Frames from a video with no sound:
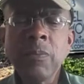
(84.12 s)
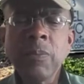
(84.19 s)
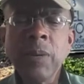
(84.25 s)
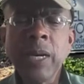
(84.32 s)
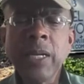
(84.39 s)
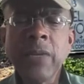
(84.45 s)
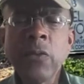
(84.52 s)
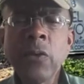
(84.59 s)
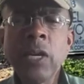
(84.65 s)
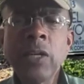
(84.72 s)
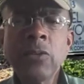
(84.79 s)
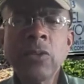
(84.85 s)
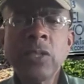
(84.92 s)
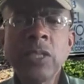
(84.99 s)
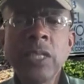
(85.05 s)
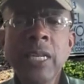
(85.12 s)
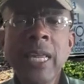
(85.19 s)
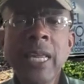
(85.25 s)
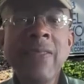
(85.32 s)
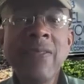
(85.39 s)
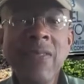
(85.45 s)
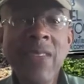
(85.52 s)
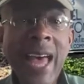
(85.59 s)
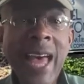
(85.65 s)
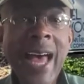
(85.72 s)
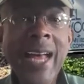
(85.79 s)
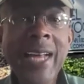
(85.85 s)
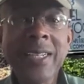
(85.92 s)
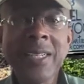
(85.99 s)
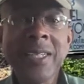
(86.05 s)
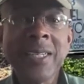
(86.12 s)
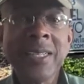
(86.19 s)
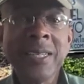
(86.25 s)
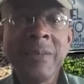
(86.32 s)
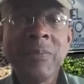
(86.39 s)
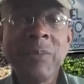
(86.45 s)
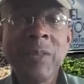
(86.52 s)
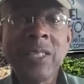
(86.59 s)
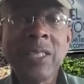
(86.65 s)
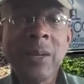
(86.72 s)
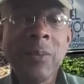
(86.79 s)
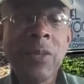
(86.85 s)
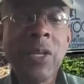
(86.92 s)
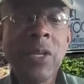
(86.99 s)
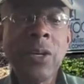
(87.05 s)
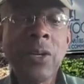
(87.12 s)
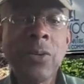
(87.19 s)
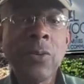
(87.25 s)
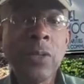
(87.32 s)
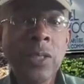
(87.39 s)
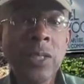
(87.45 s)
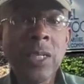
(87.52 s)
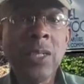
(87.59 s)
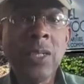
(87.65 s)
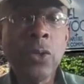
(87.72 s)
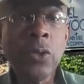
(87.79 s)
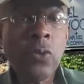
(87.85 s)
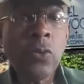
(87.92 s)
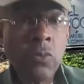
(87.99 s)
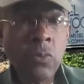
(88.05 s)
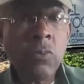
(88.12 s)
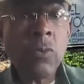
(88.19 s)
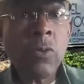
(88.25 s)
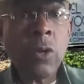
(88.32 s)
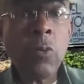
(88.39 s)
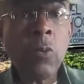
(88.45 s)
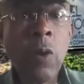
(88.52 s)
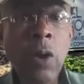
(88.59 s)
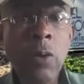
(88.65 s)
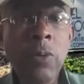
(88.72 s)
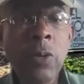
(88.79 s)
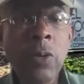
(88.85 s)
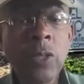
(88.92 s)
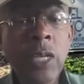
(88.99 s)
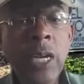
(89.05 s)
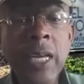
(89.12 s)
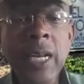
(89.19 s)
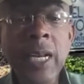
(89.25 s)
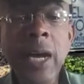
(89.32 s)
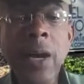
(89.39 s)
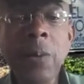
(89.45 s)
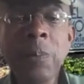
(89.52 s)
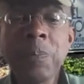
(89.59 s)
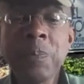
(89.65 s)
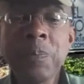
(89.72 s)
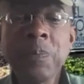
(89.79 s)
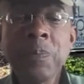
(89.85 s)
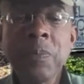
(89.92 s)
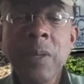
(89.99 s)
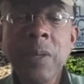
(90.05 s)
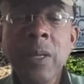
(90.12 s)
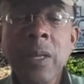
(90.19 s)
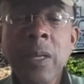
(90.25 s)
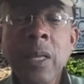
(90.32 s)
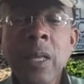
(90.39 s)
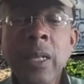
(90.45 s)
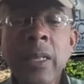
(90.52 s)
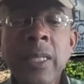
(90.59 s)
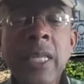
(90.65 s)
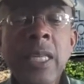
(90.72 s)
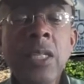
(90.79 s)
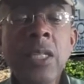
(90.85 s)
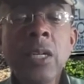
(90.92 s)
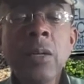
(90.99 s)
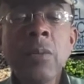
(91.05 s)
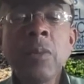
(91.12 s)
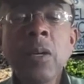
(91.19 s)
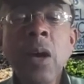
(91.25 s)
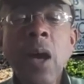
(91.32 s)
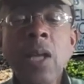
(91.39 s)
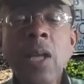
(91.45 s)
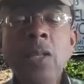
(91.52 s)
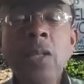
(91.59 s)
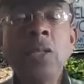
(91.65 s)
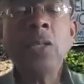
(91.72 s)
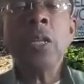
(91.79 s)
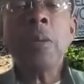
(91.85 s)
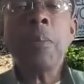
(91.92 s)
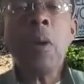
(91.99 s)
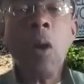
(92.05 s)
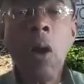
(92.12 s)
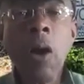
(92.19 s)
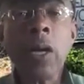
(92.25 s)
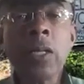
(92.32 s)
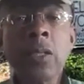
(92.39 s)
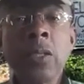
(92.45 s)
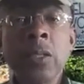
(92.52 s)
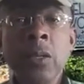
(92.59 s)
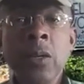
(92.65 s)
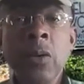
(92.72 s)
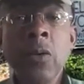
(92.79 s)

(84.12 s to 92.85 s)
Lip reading: But if you're interested in that, in some of their cuisine, you're welcome to go check it out. Lithicum Concerts in the Parks